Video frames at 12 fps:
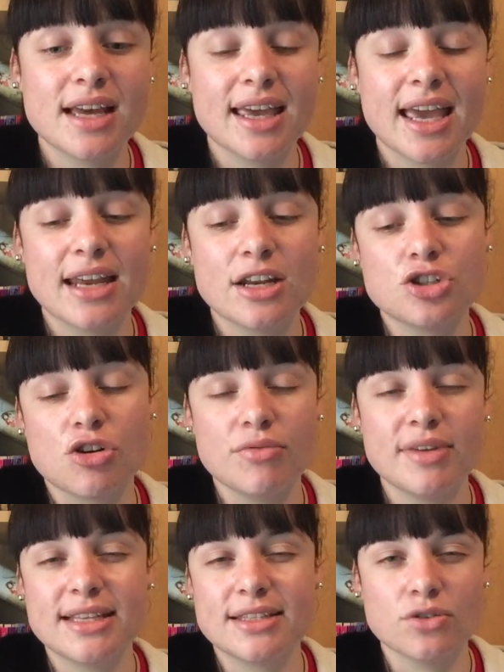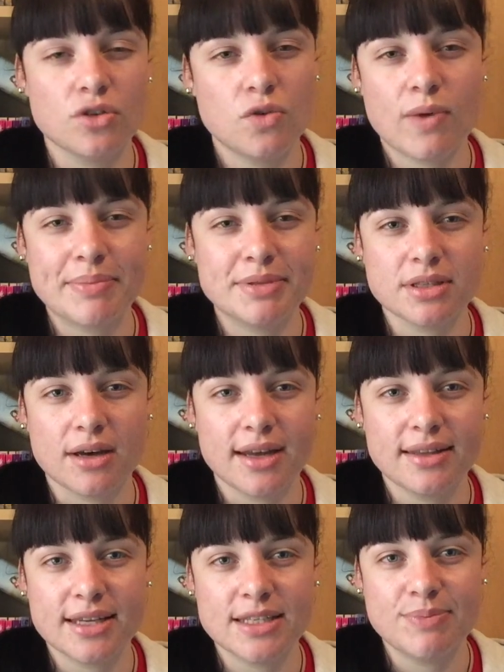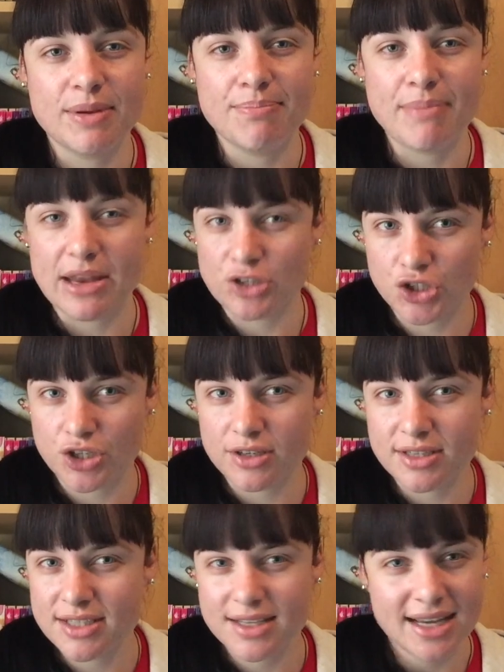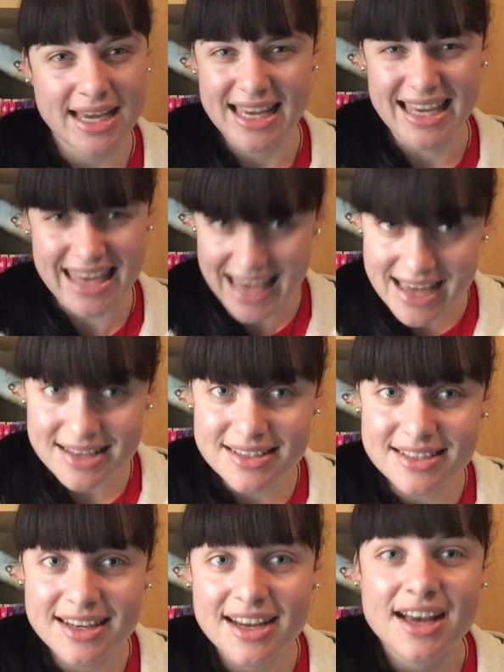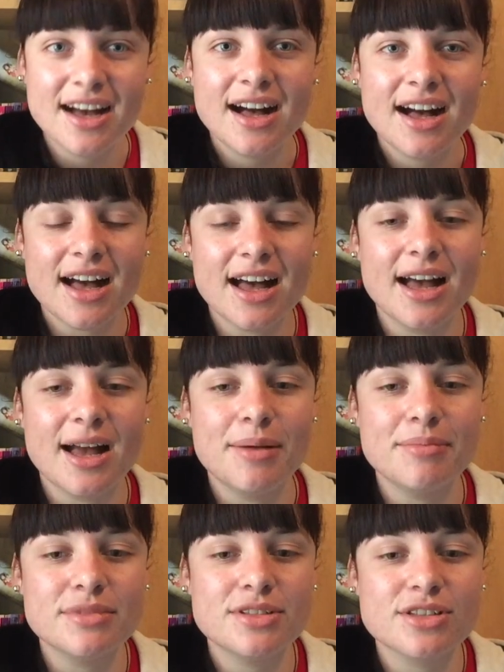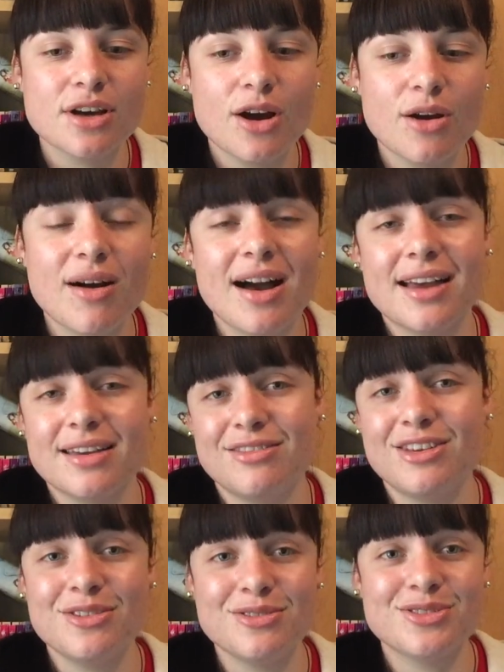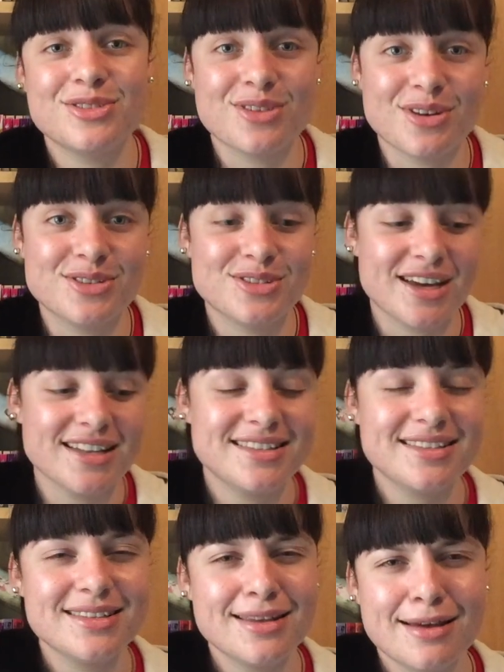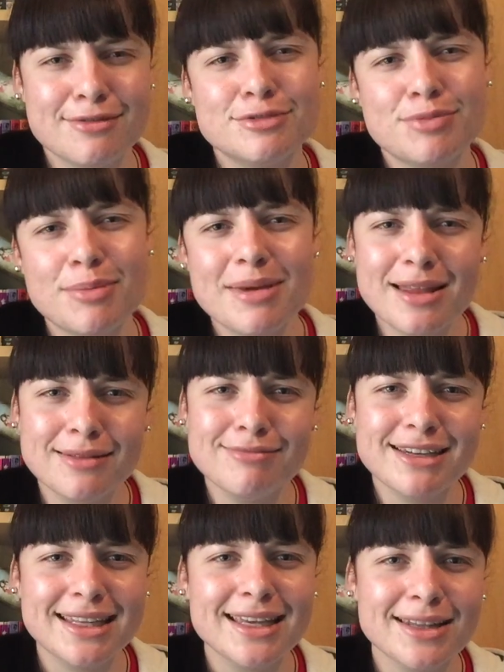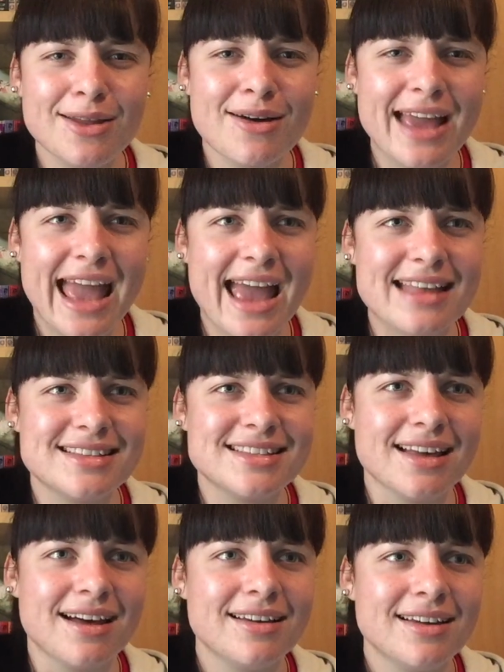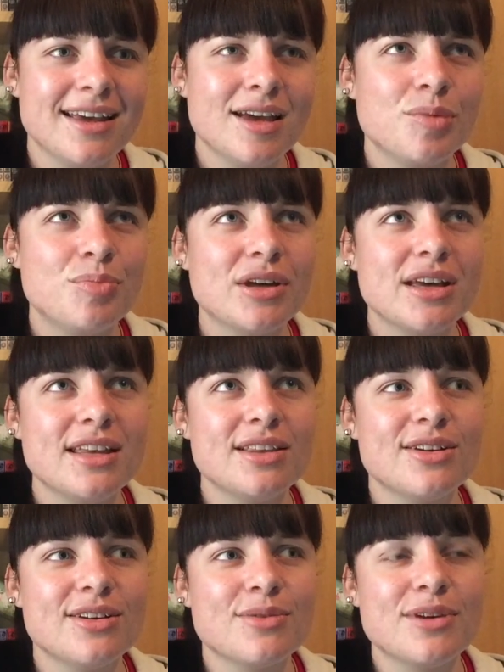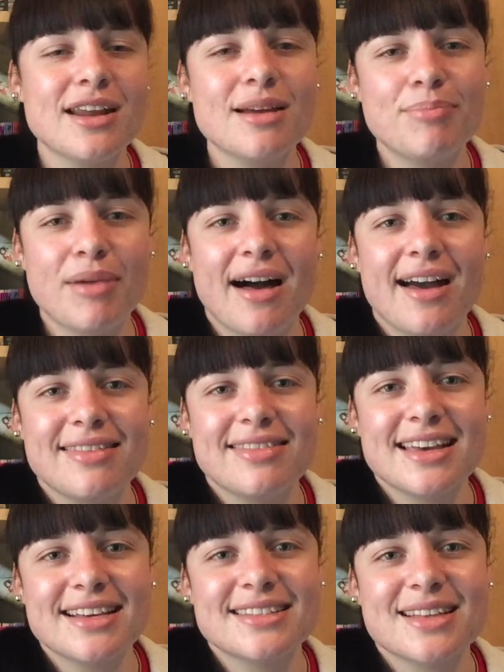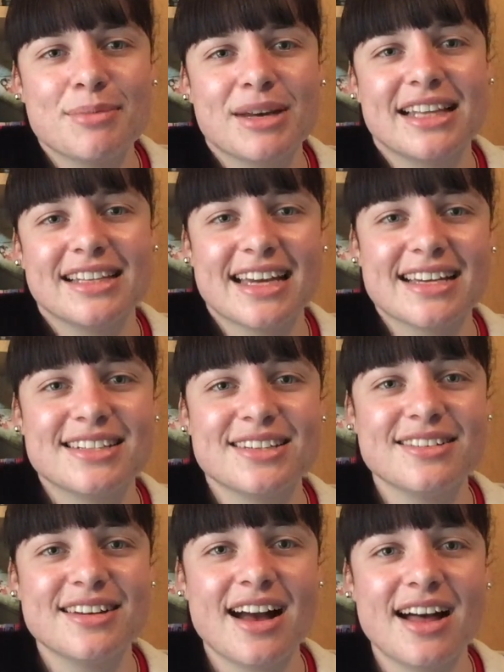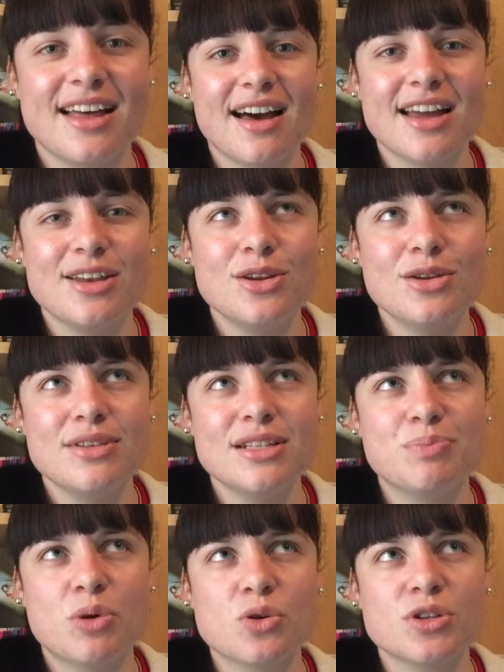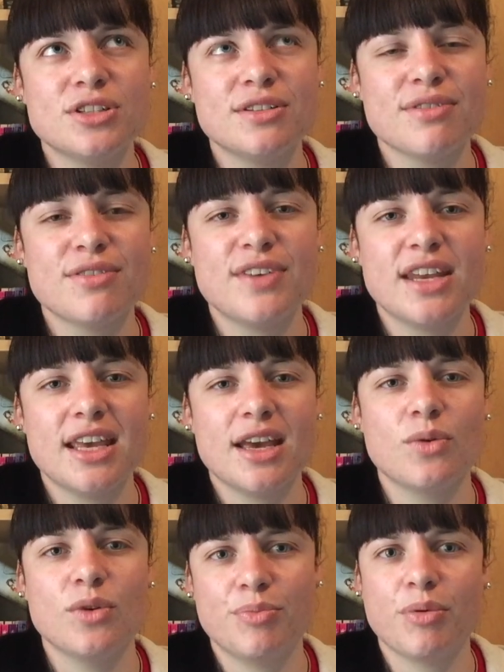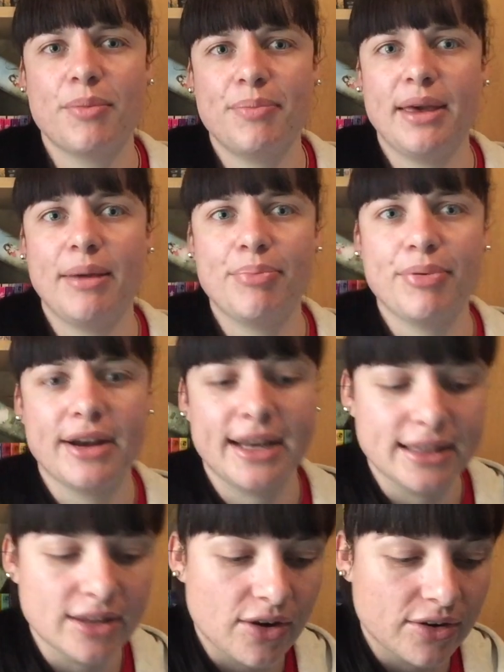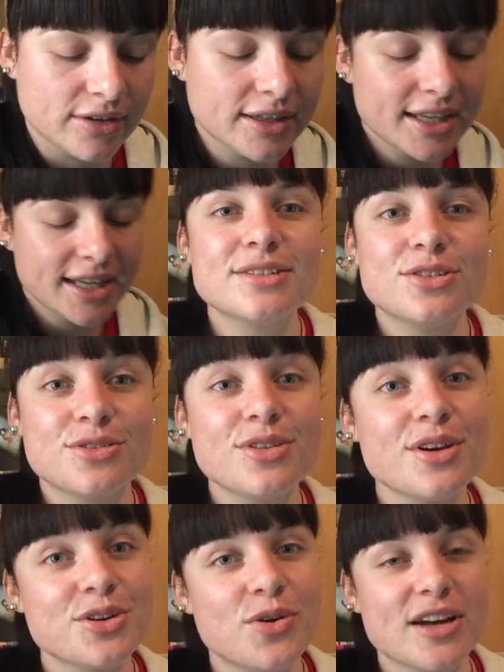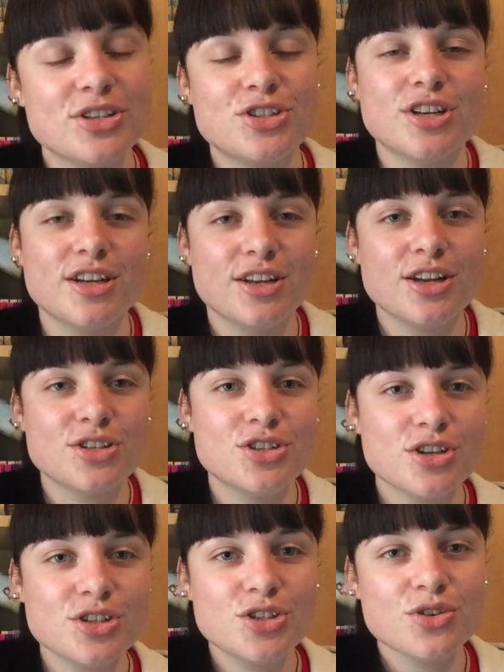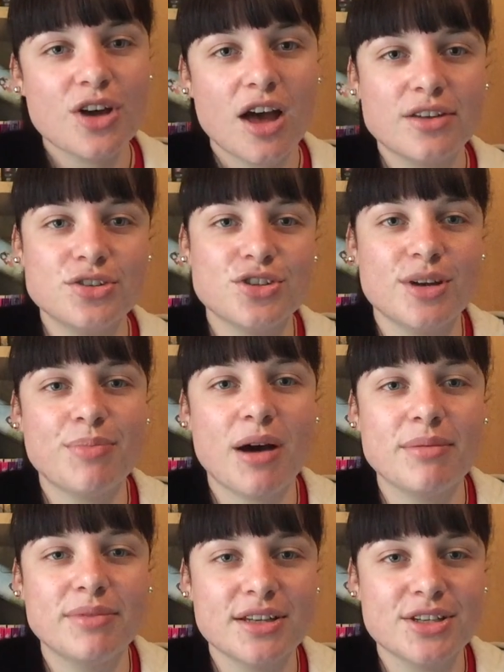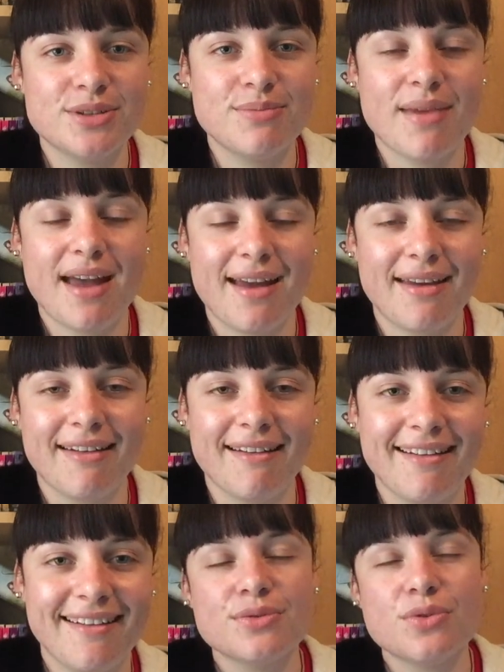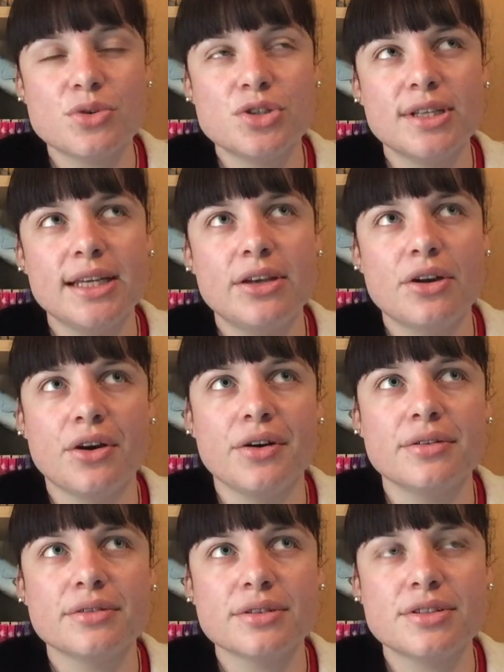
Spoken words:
Again, it's not a website that has been mentioned yet. So I use those sites, and that was probably a long answer. But look, when I buy things, I'm a collector. I knew this portion of the video would be pretty long. Third question, does your country publish manga? And unfortunately, no.